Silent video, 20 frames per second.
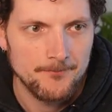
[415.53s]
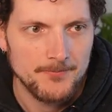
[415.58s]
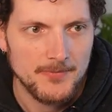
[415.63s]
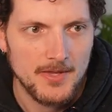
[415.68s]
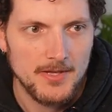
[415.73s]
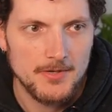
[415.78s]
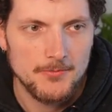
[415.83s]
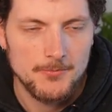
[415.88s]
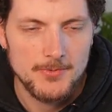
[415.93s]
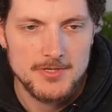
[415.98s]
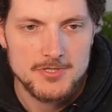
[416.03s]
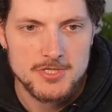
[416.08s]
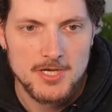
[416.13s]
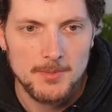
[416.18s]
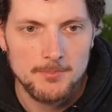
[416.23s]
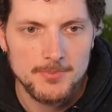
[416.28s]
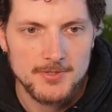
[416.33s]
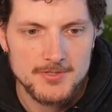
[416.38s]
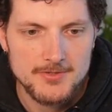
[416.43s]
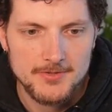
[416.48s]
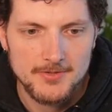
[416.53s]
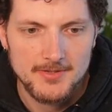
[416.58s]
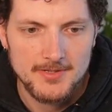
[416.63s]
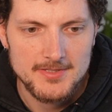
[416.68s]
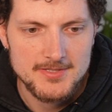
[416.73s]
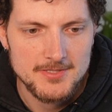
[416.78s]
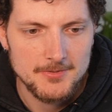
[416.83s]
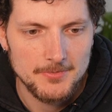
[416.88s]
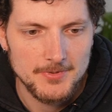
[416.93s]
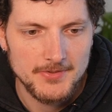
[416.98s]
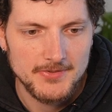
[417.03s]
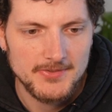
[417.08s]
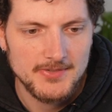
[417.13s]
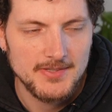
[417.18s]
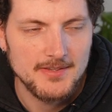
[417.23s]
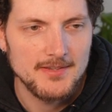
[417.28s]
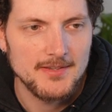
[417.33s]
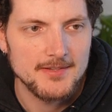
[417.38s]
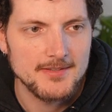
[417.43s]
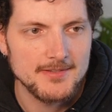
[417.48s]
And if we jump into that, you will
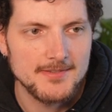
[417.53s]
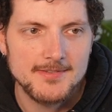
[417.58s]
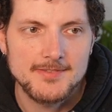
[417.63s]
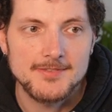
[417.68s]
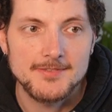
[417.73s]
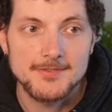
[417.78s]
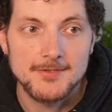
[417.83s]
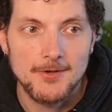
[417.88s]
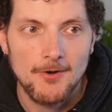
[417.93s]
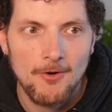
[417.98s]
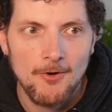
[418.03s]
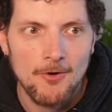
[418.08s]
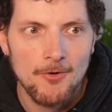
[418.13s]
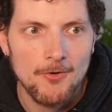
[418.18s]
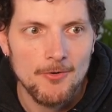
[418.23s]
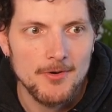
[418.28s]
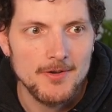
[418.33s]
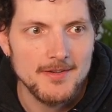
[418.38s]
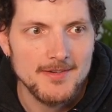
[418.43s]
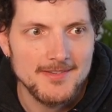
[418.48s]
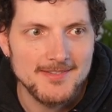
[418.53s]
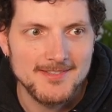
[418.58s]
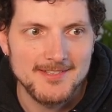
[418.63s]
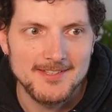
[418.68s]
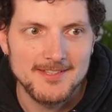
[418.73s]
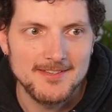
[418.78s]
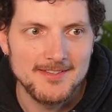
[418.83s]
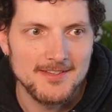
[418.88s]
see that it's so easy.